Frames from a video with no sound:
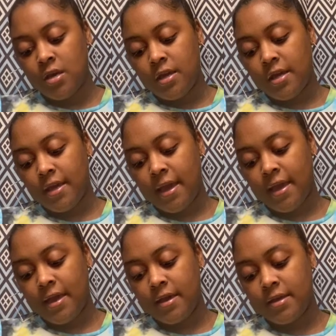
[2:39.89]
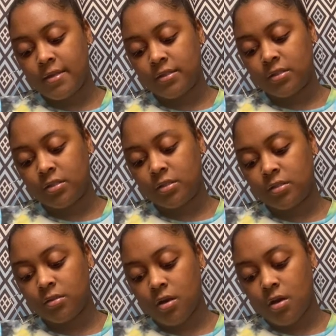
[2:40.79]
It has
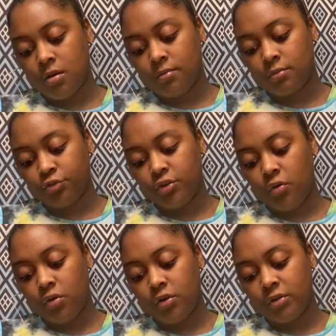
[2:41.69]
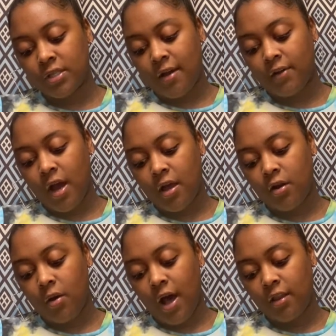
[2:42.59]
three oils:
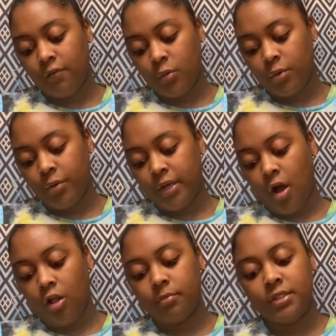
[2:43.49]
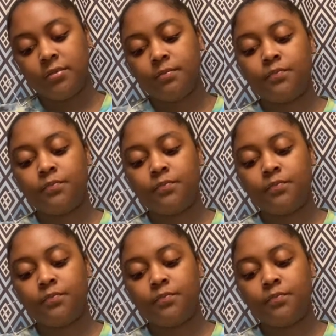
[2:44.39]
avocado, olive oil, and almond.